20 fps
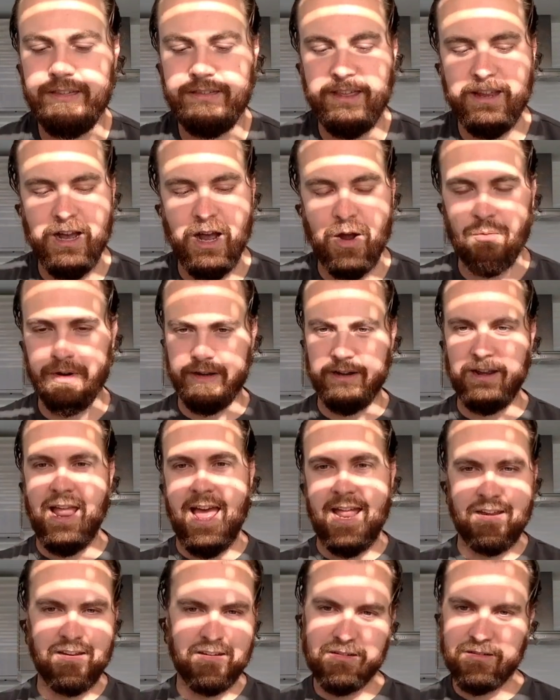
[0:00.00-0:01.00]
think I would
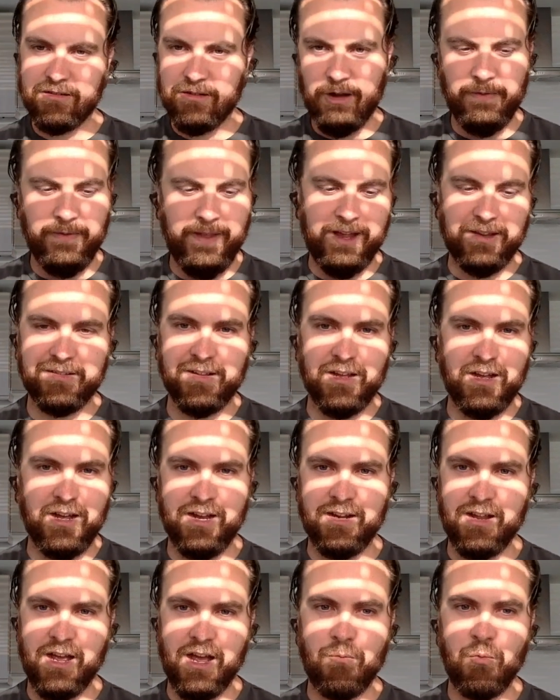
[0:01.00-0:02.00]
land on that
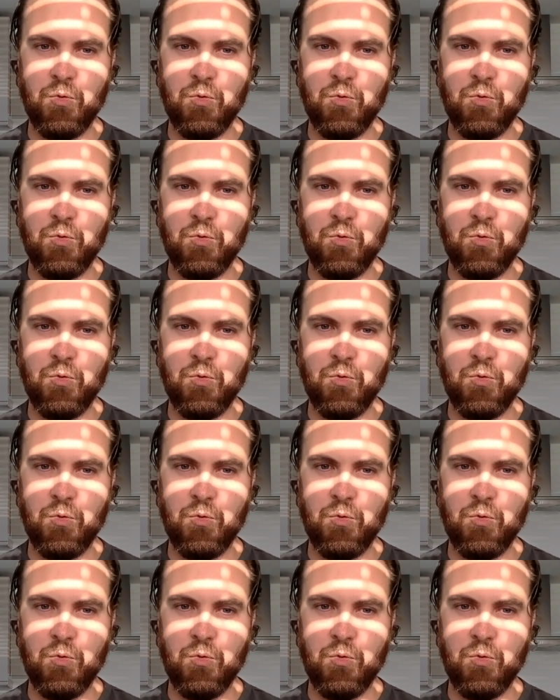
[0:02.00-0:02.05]
side.